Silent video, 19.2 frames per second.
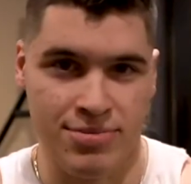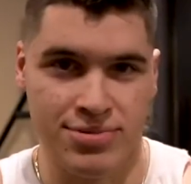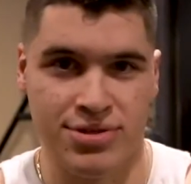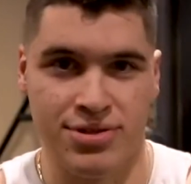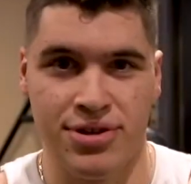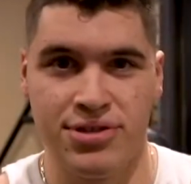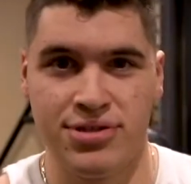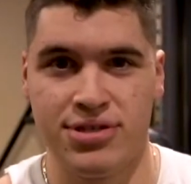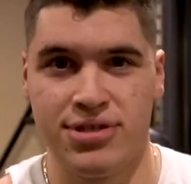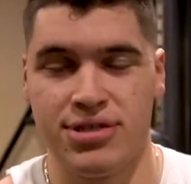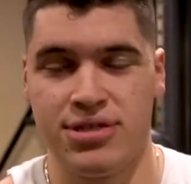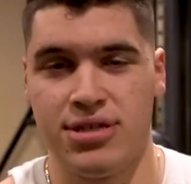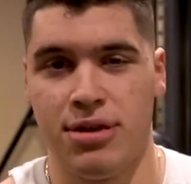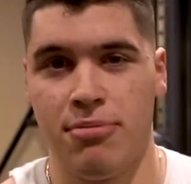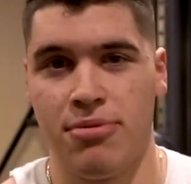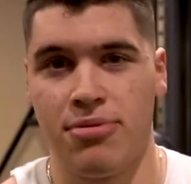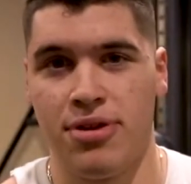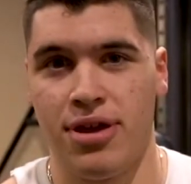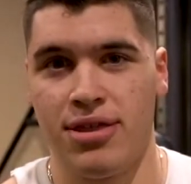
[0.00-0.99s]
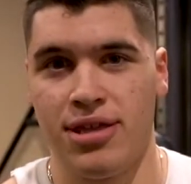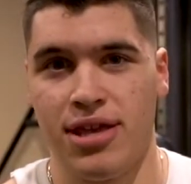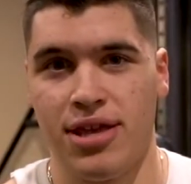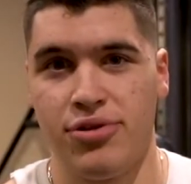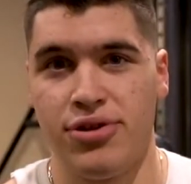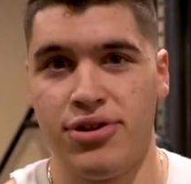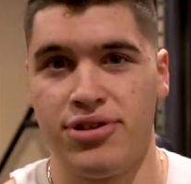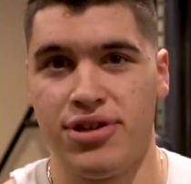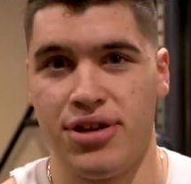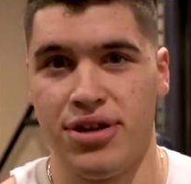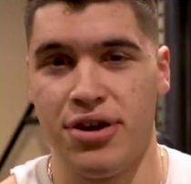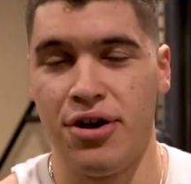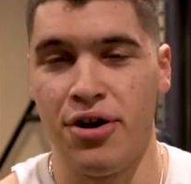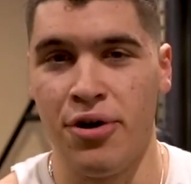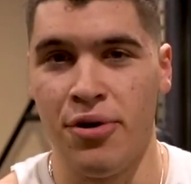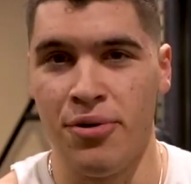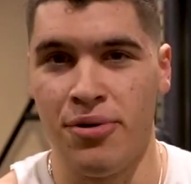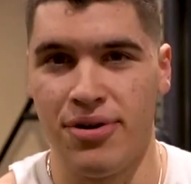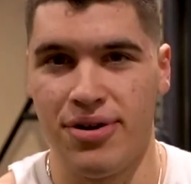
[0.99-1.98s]
So this is something that you need to
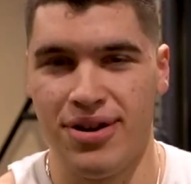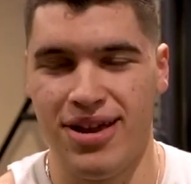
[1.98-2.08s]
know.